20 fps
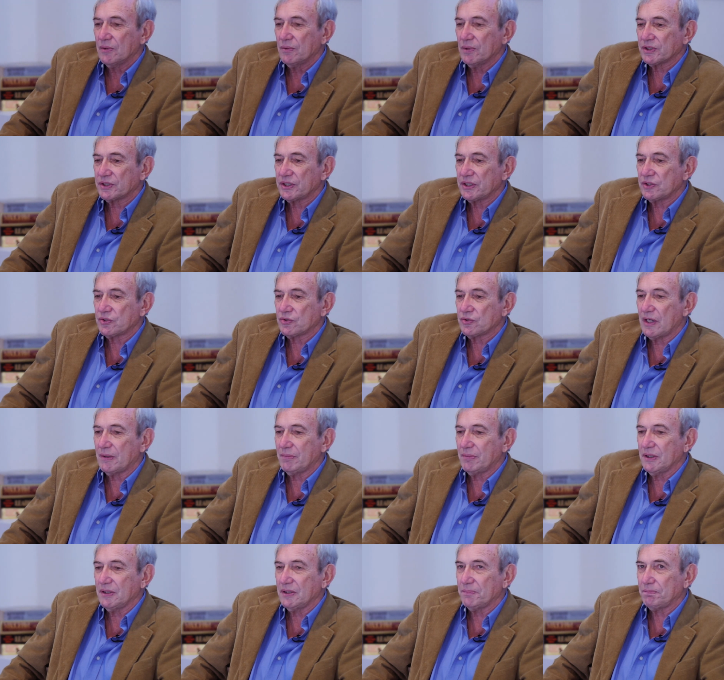was in
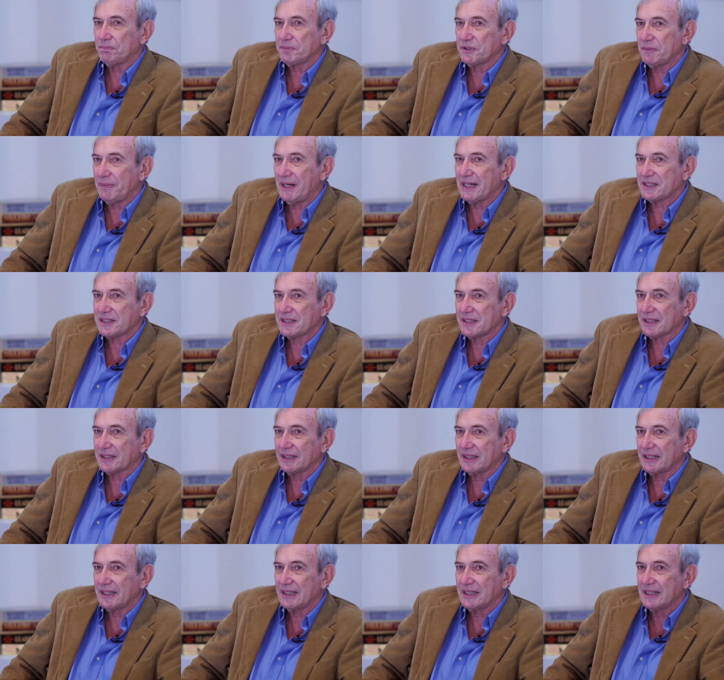trouble
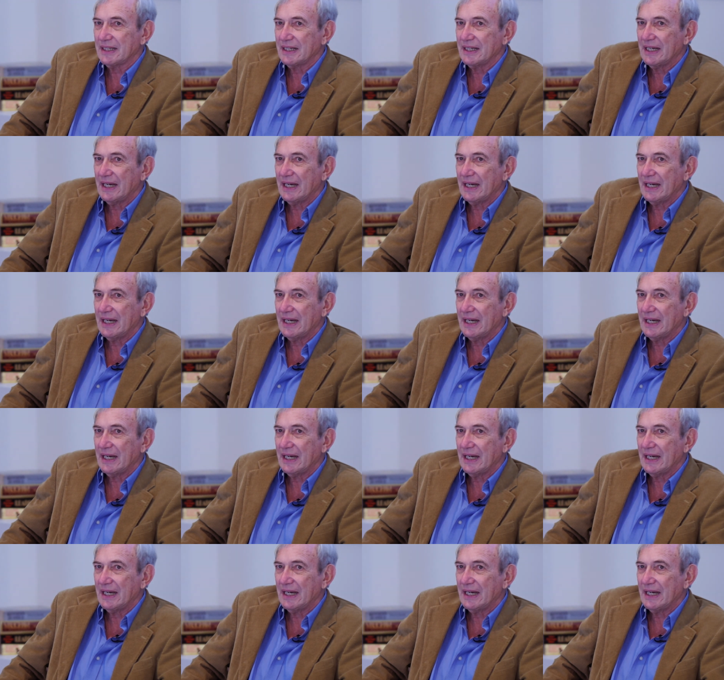domestically